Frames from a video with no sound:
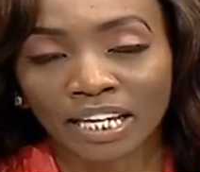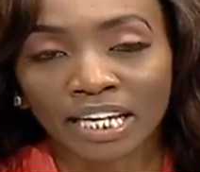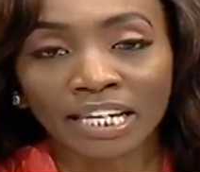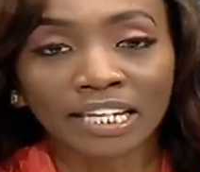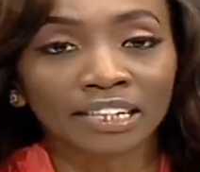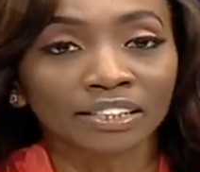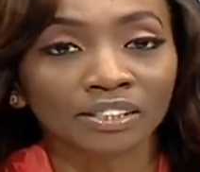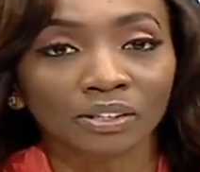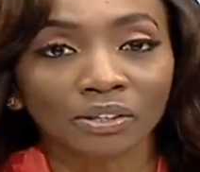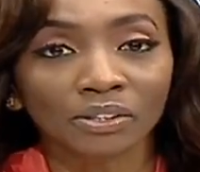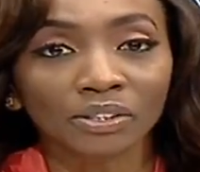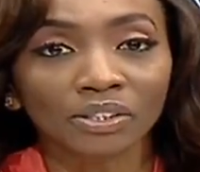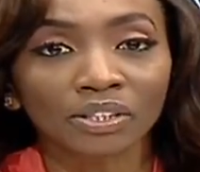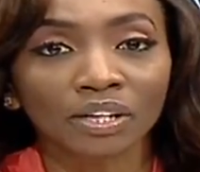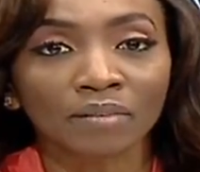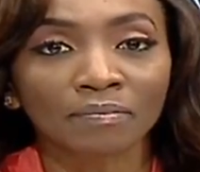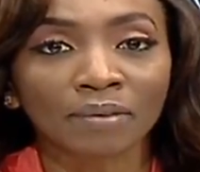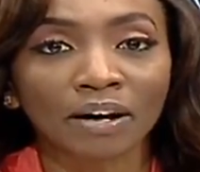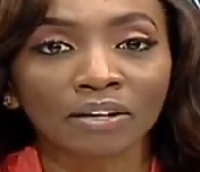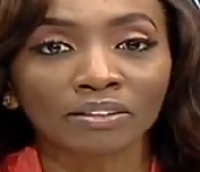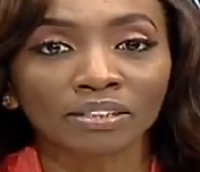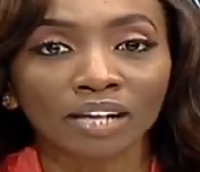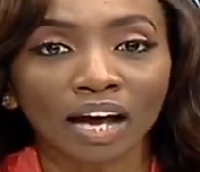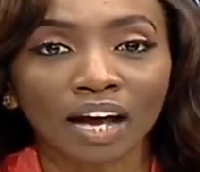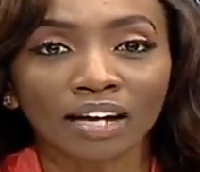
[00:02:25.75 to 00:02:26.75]
It is also
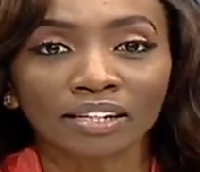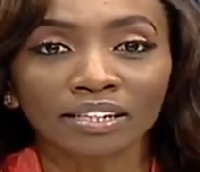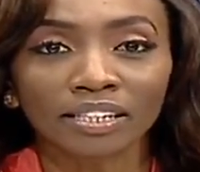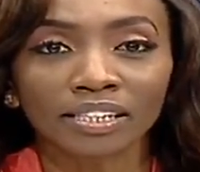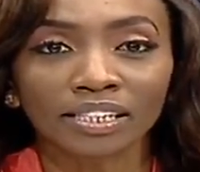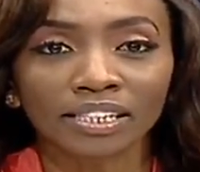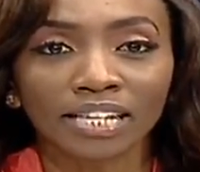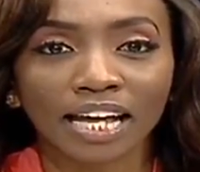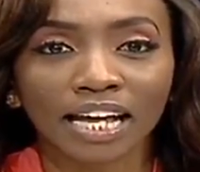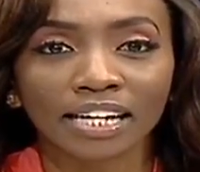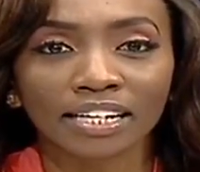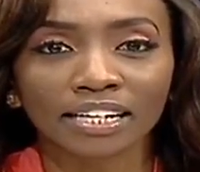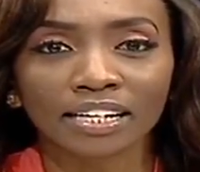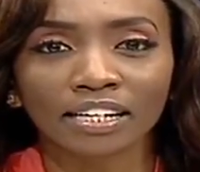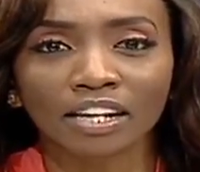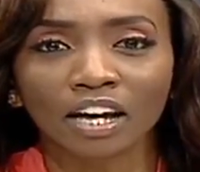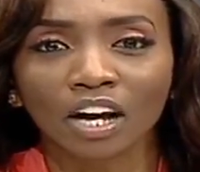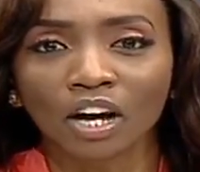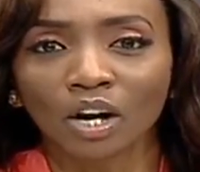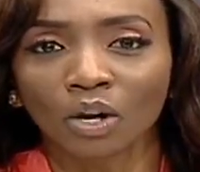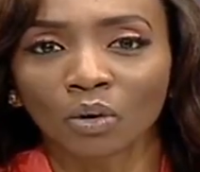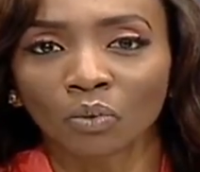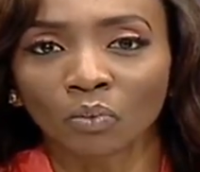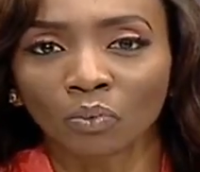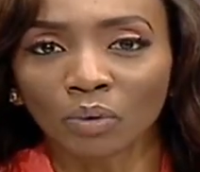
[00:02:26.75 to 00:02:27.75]
about understanding
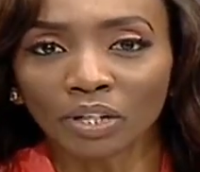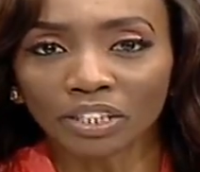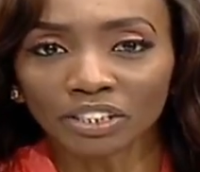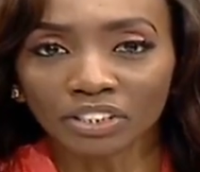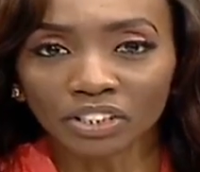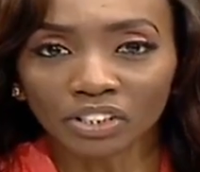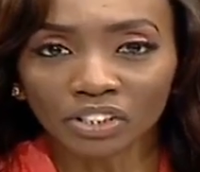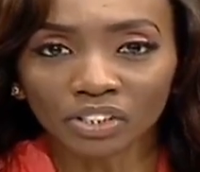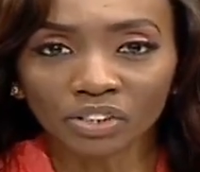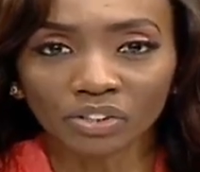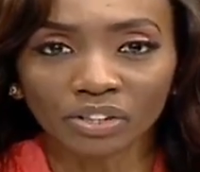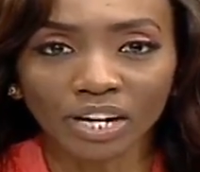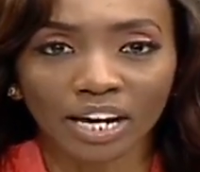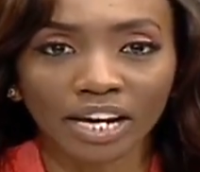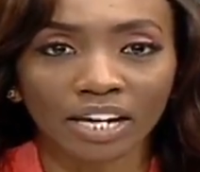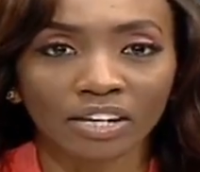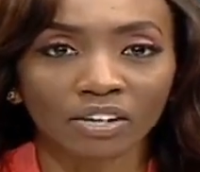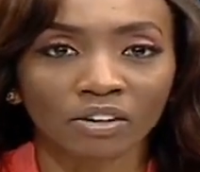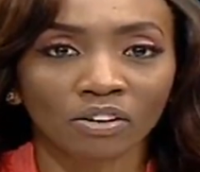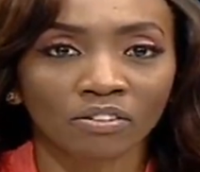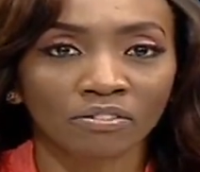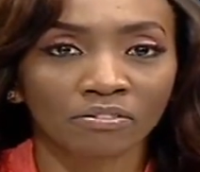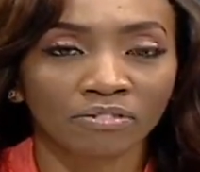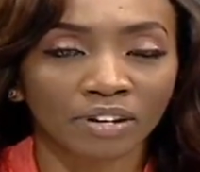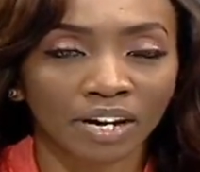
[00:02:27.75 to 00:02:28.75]
which
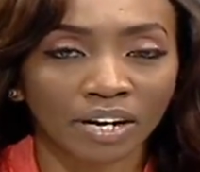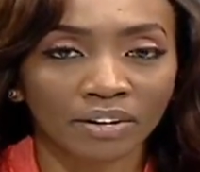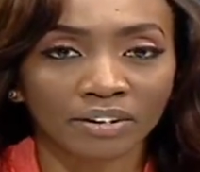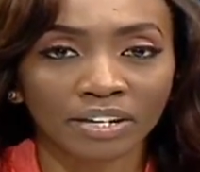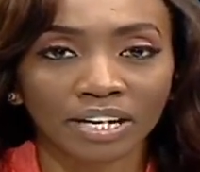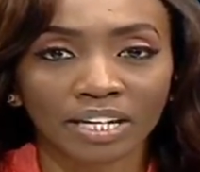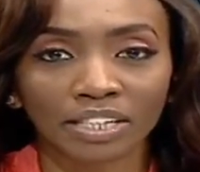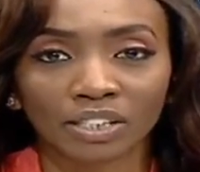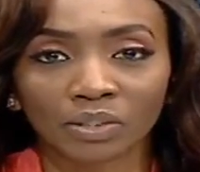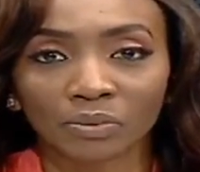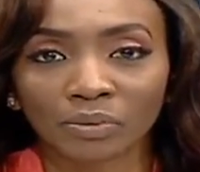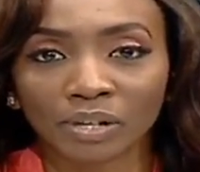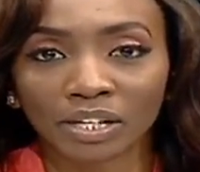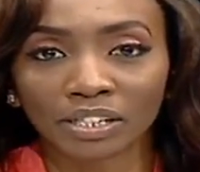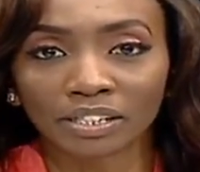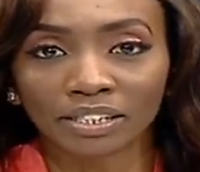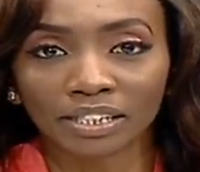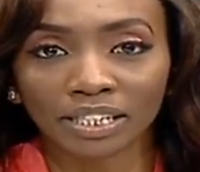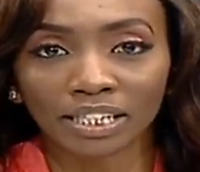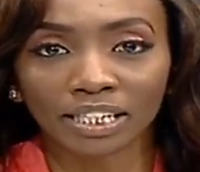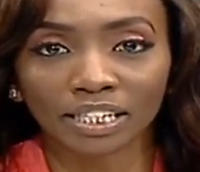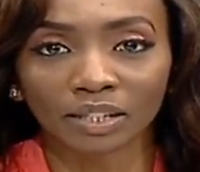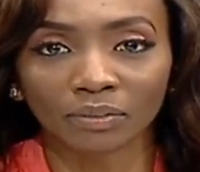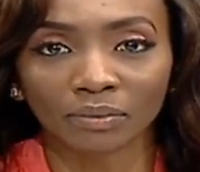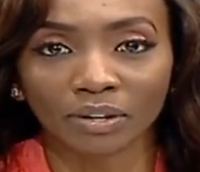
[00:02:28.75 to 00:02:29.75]
strain or variant we are
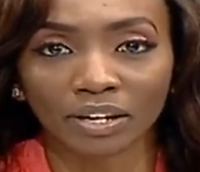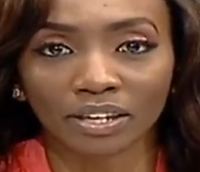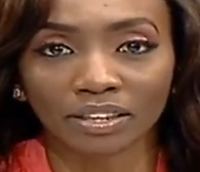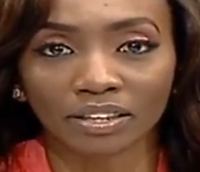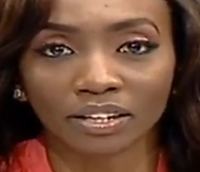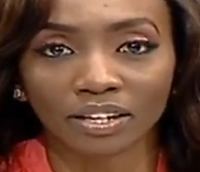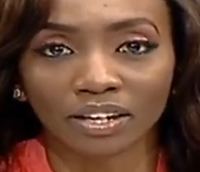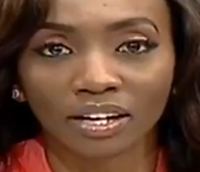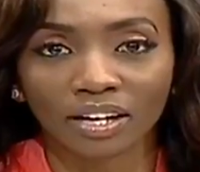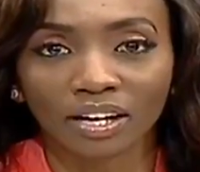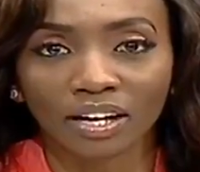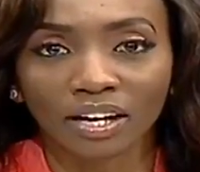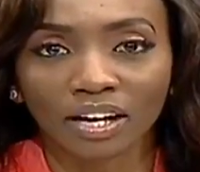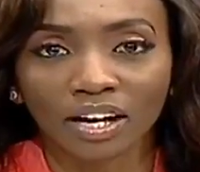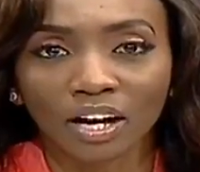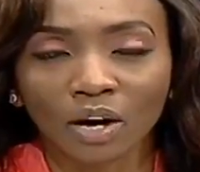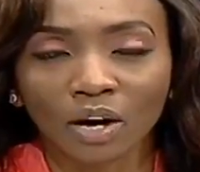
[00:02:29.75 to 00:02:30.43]
dealing with.